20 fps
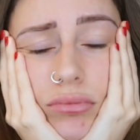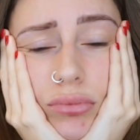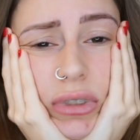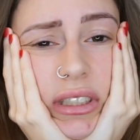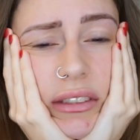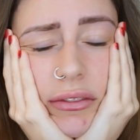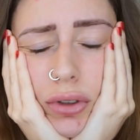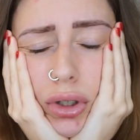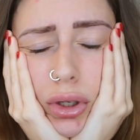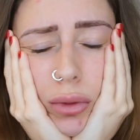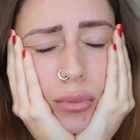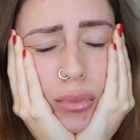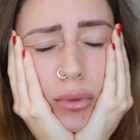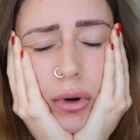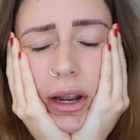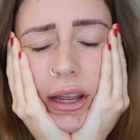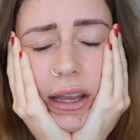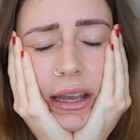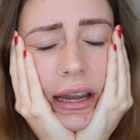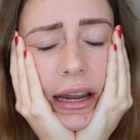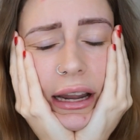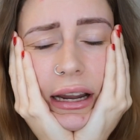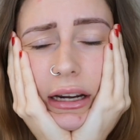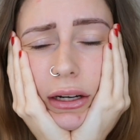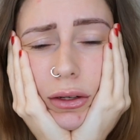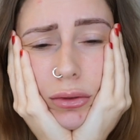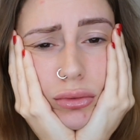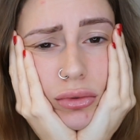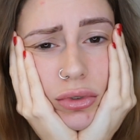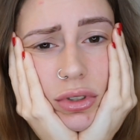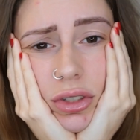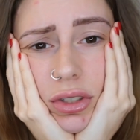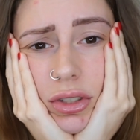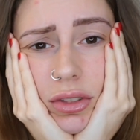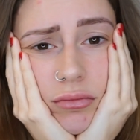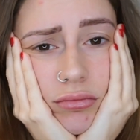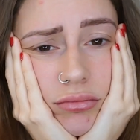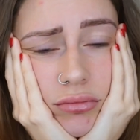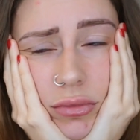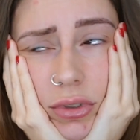We've got
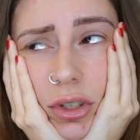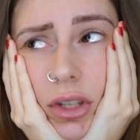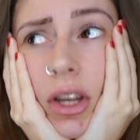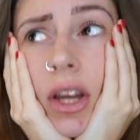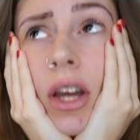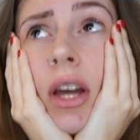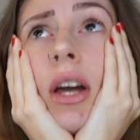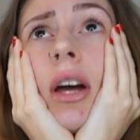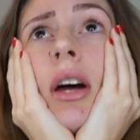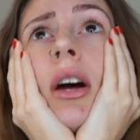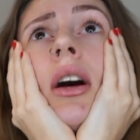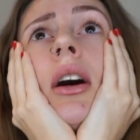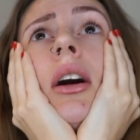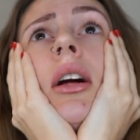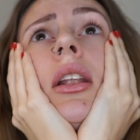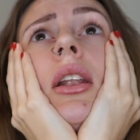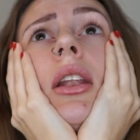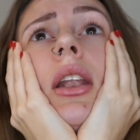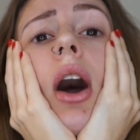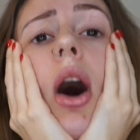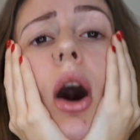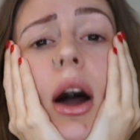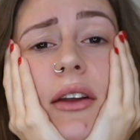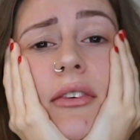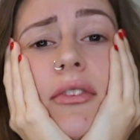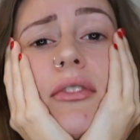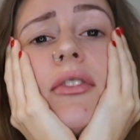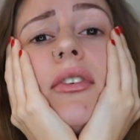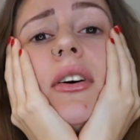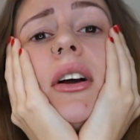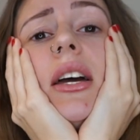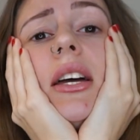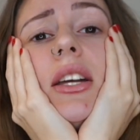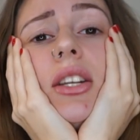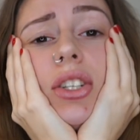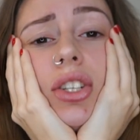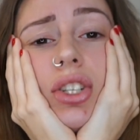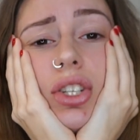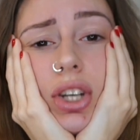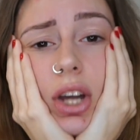breakouts. Life
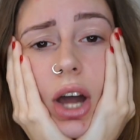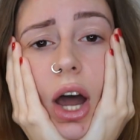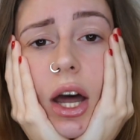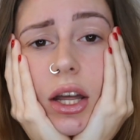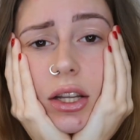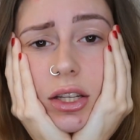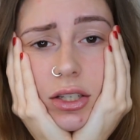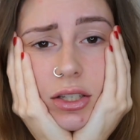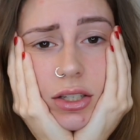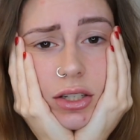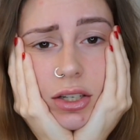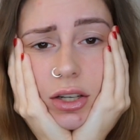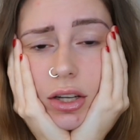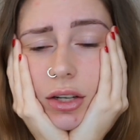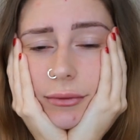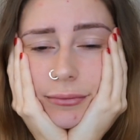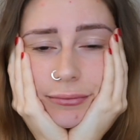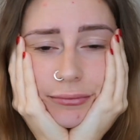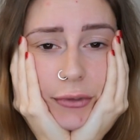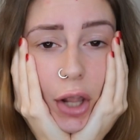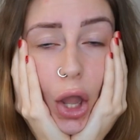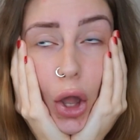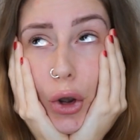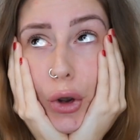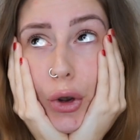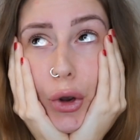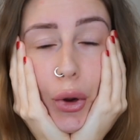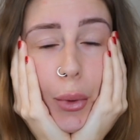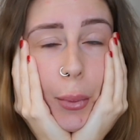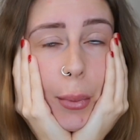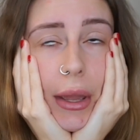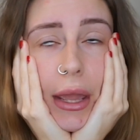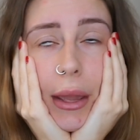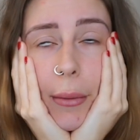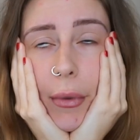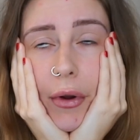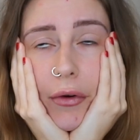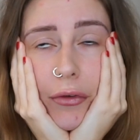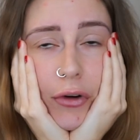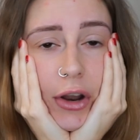is just not
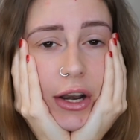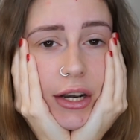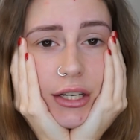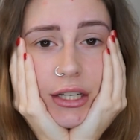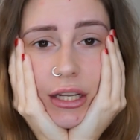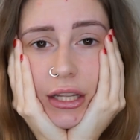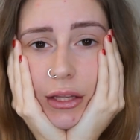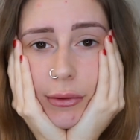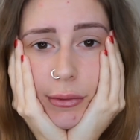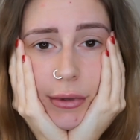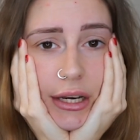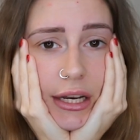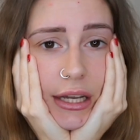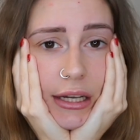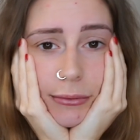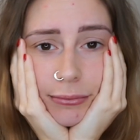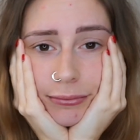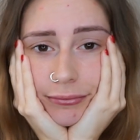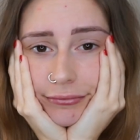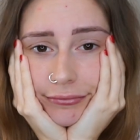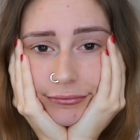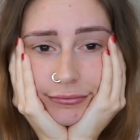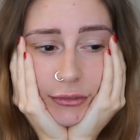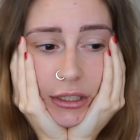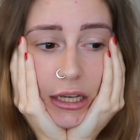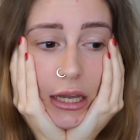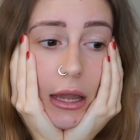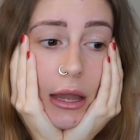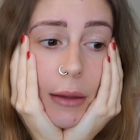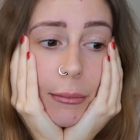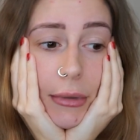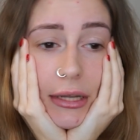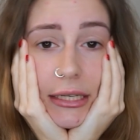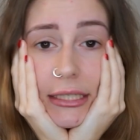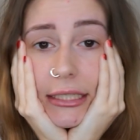being my friend at the minute. My